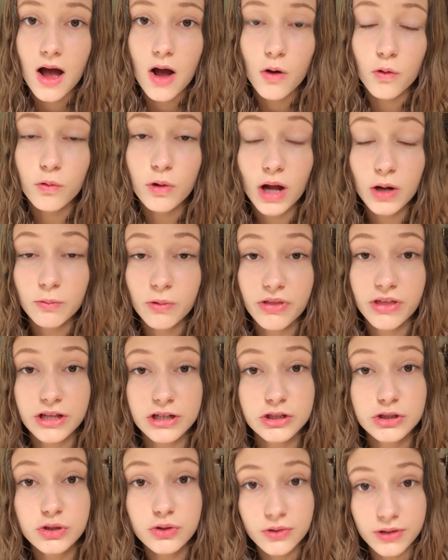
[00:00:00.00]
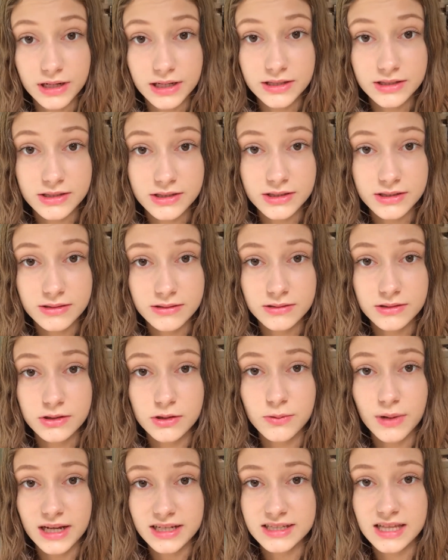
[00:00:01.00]
Run with endurance
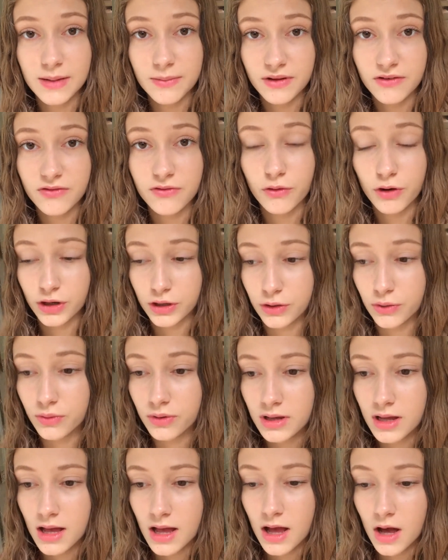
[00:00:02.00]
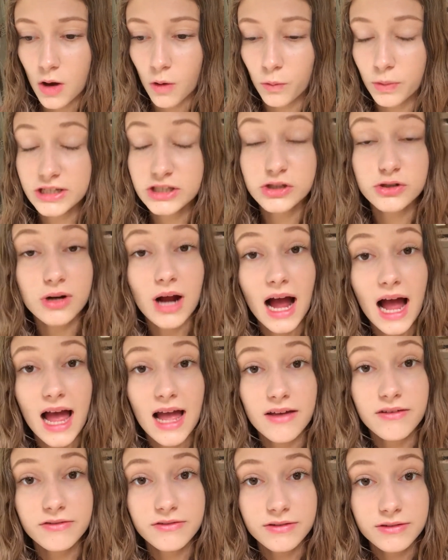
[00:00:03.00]
the race set before you. We
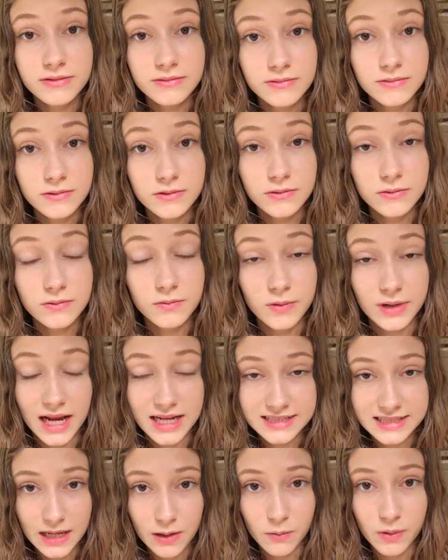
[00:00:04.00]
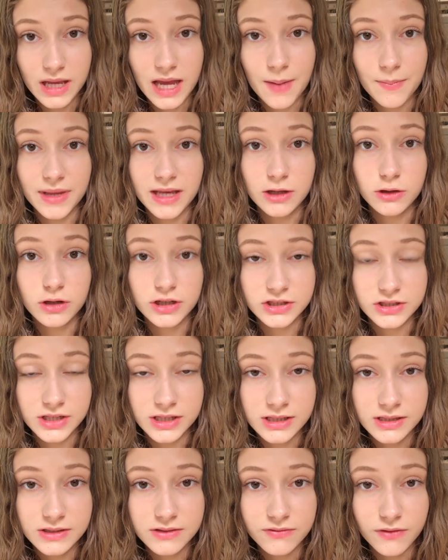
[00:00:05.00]
strive, when I say we, I mean
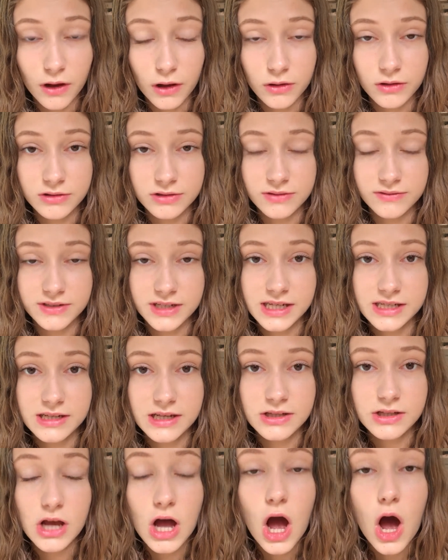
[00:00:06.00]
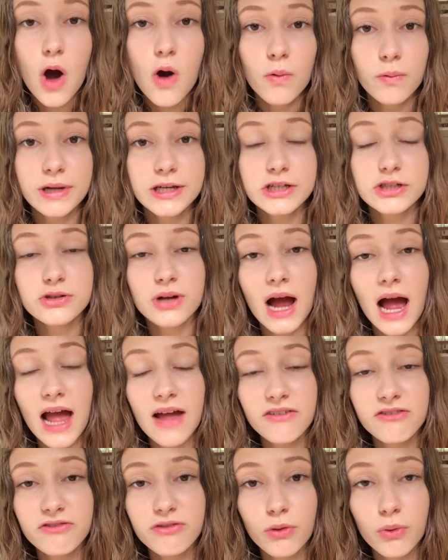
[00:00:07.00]
Christians, followers of Jesus, we
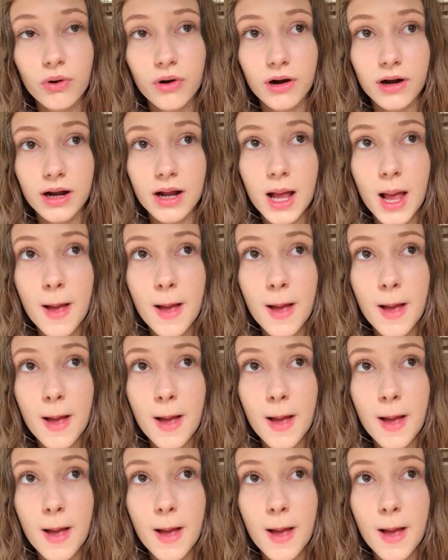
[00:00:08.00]
strive for